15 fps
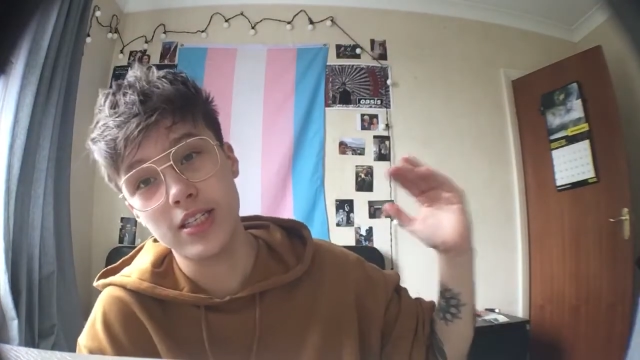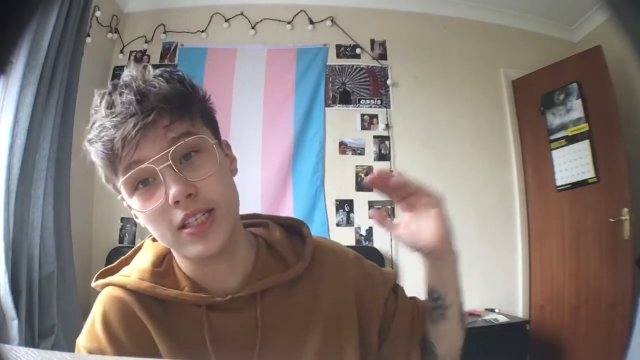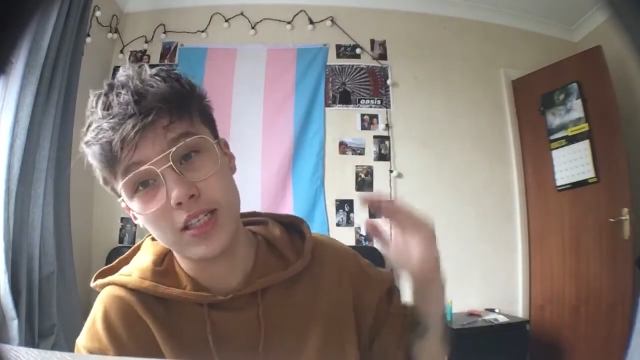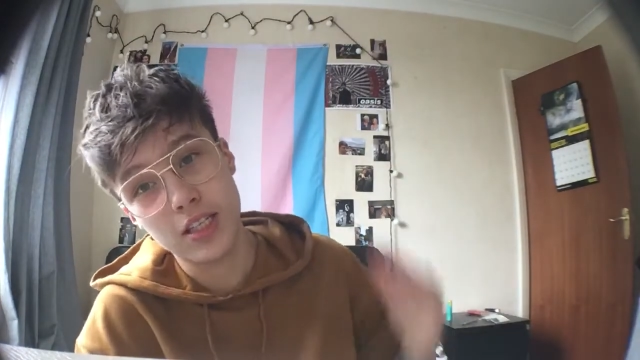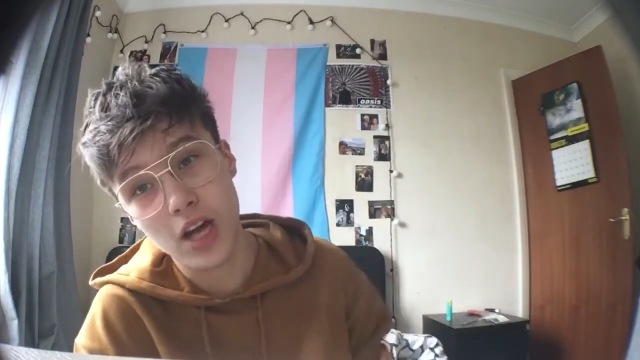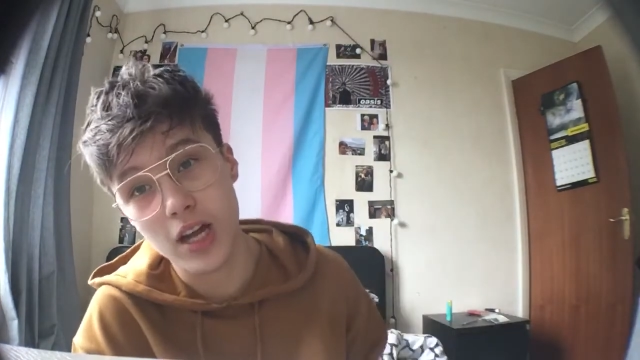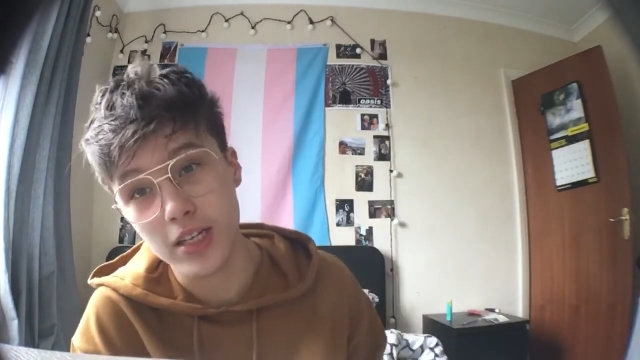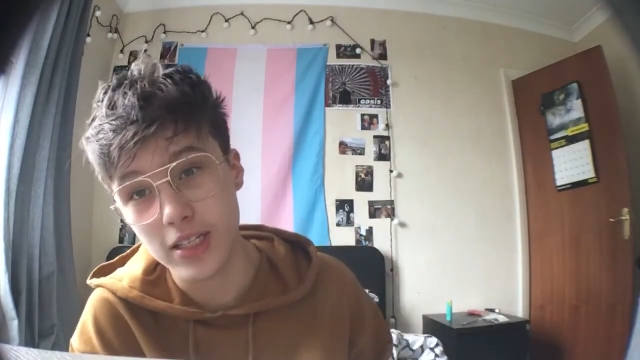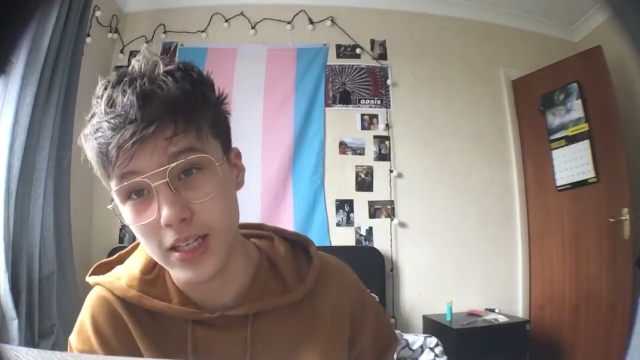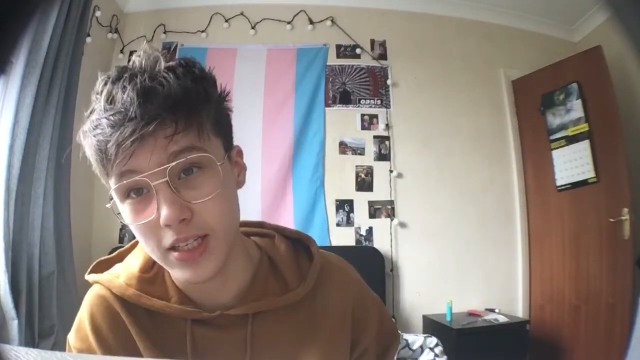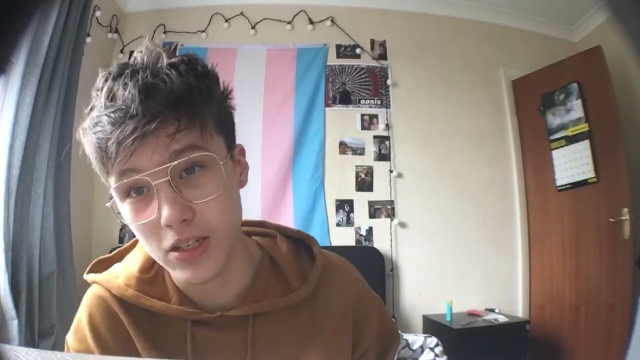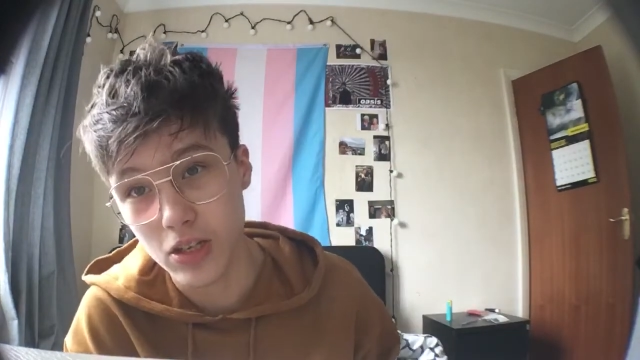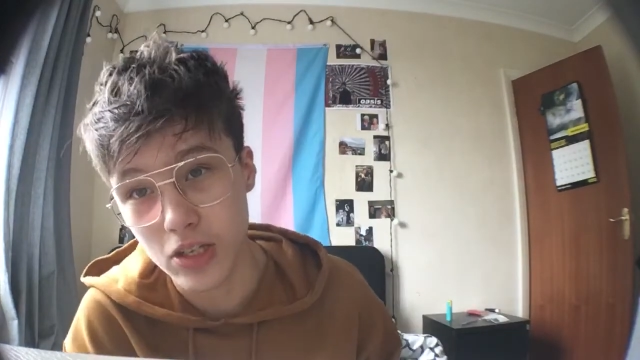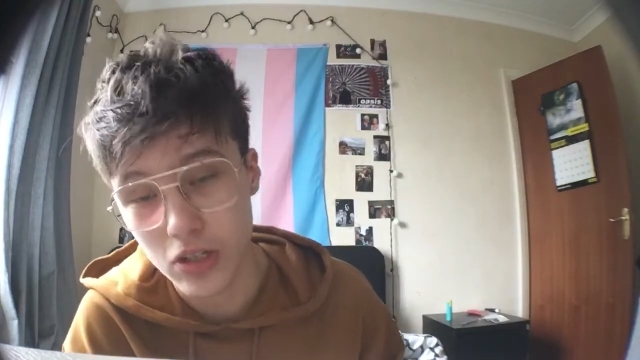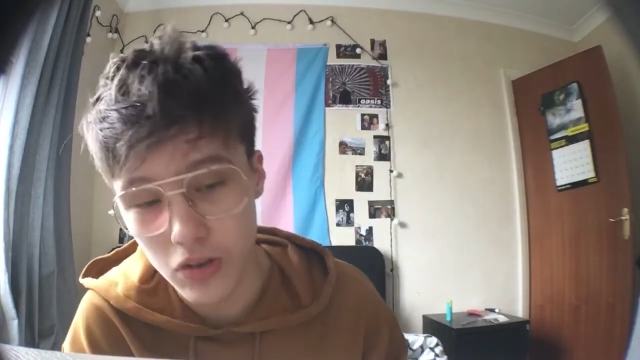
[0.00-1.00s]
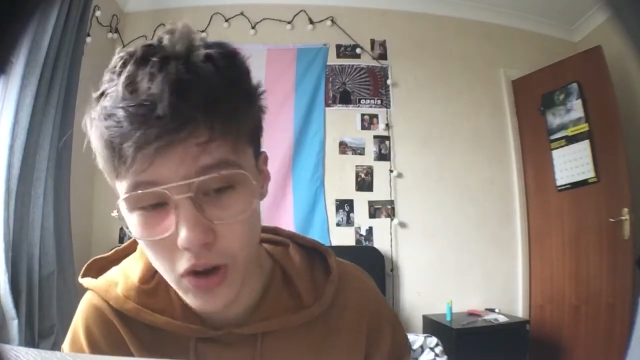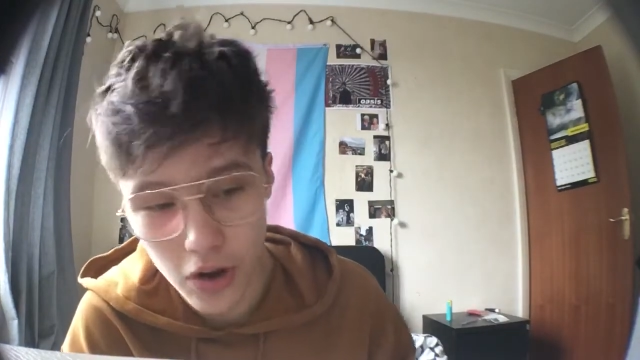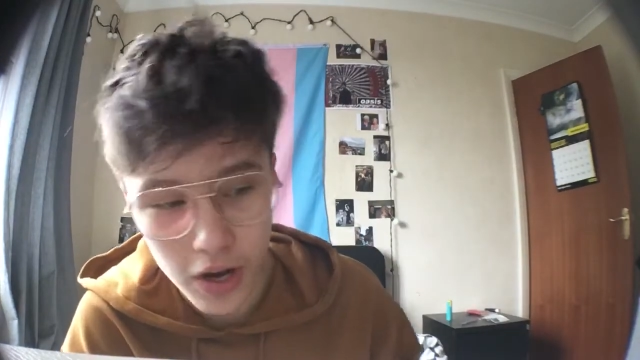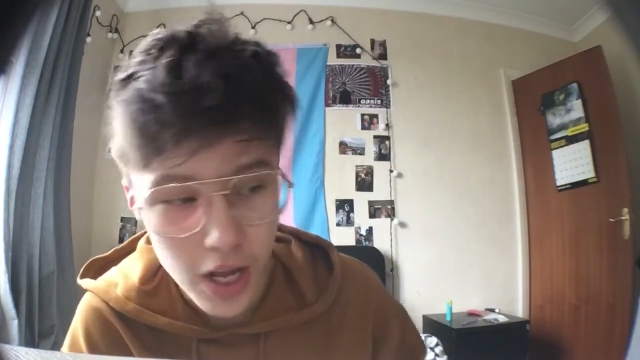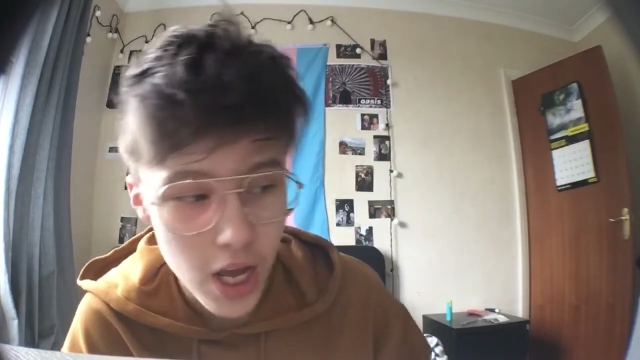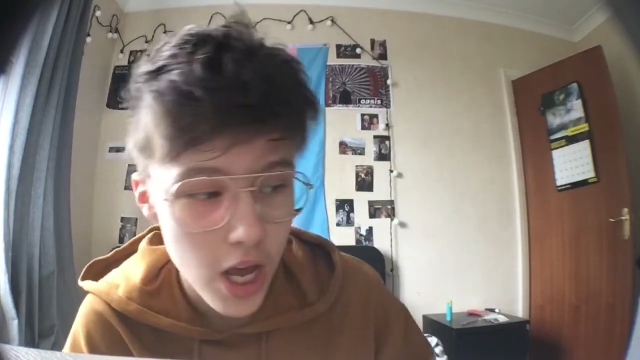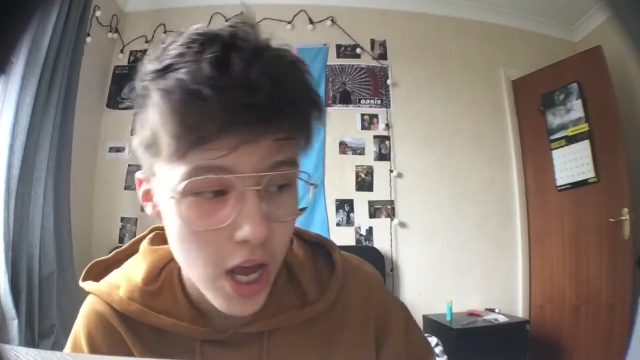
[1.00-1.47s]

since starting testosterone.